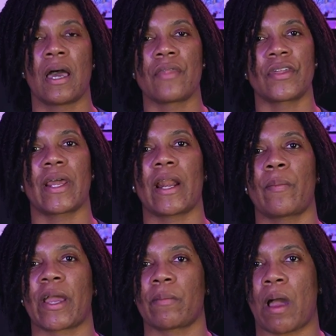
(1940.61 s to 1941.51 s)
The data
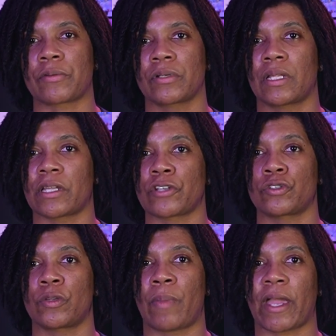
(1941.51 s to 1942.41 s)
backup option allows you
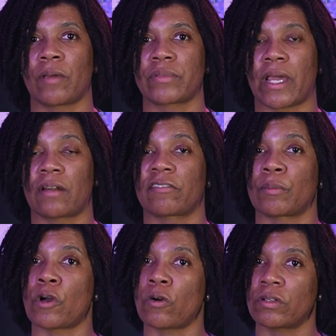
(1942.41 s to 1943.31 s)
to back up data from
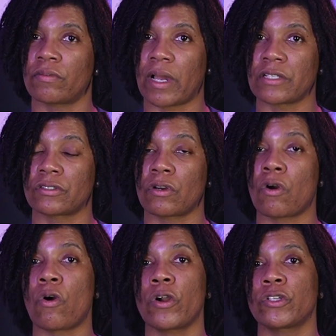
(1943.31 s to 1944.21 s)
an old device
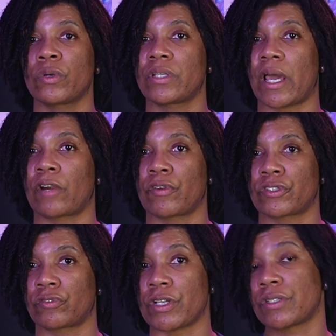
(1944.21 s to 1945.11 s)
or do a data
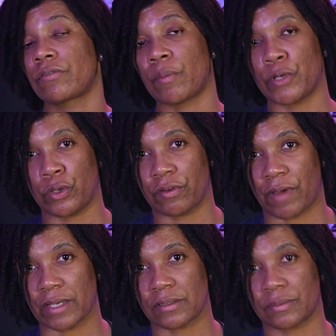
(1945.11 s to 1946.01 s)
restoration from a new
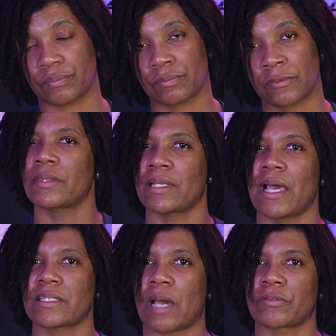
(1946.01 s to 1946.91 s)
device. The
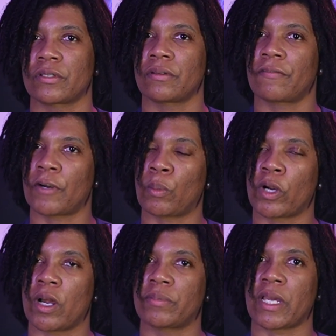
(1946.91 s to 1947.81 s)
last option,
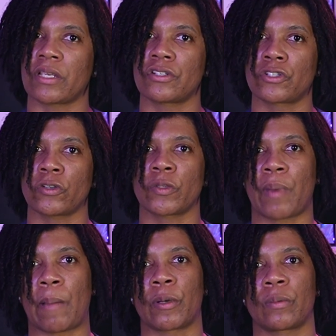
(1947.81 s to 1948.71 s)
Firmware Update, shows a
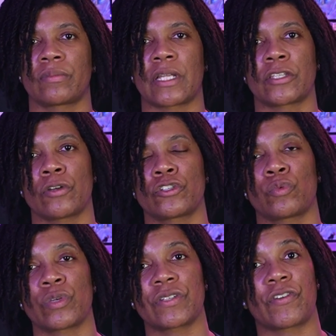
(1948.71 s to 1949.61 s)
pop-up that tells you
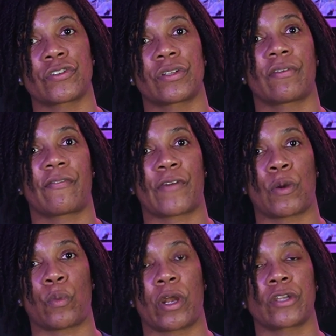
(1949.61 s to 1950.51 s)
which version of
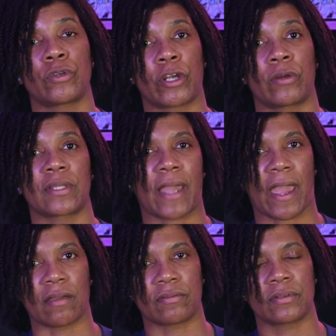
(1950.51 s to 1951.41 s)
firmware you currently
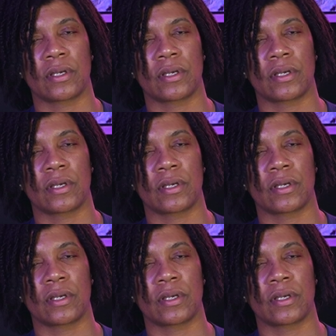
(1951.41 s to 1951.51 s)
have.